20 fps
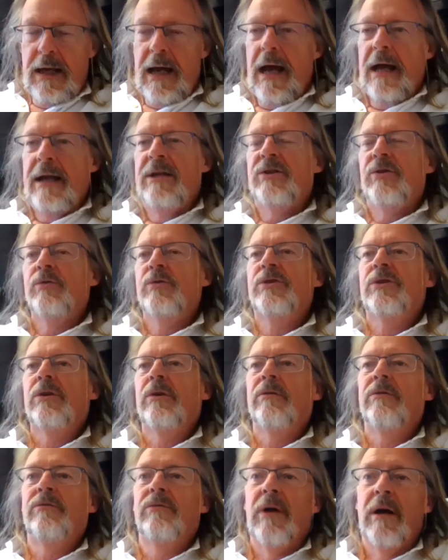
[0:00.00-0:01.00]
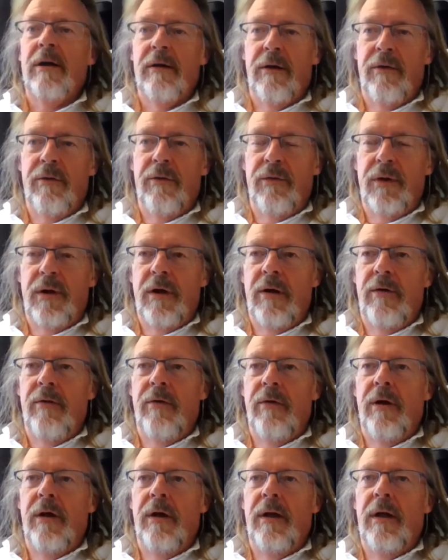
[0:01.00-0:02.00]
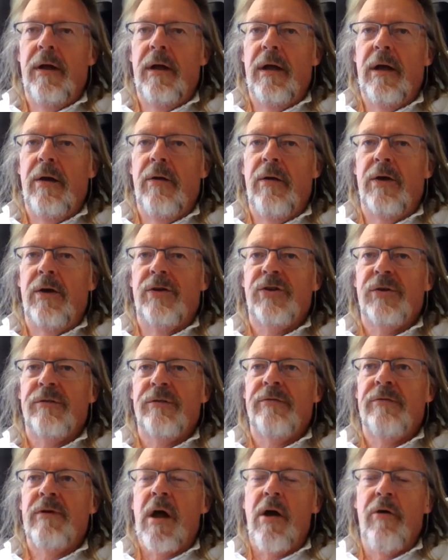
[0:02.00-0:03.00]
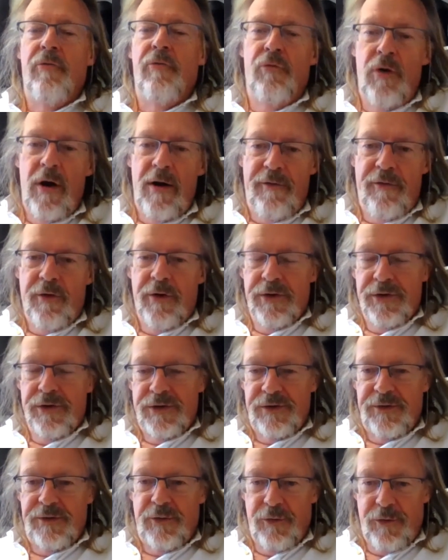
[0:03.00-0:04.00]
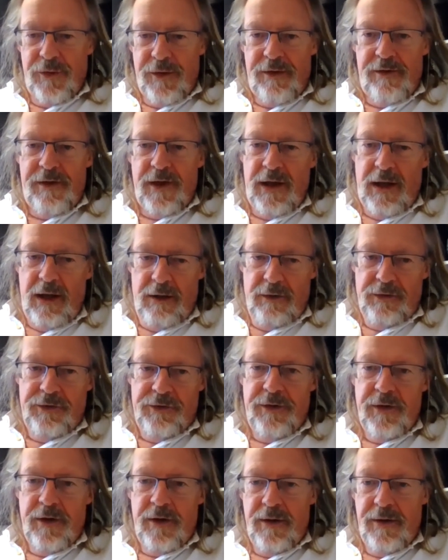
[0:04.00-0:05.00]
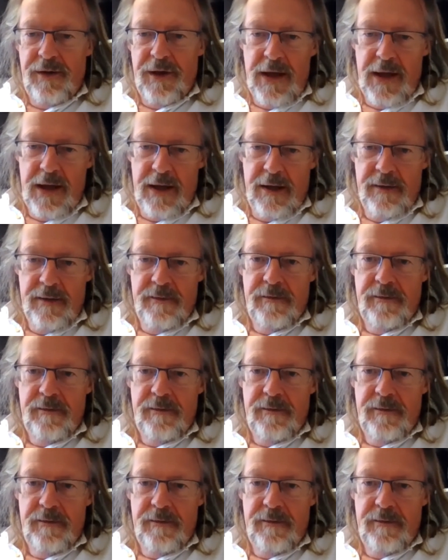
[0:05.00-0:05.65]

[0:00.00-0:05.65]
And it's also a sort of a reverence for the things that are there.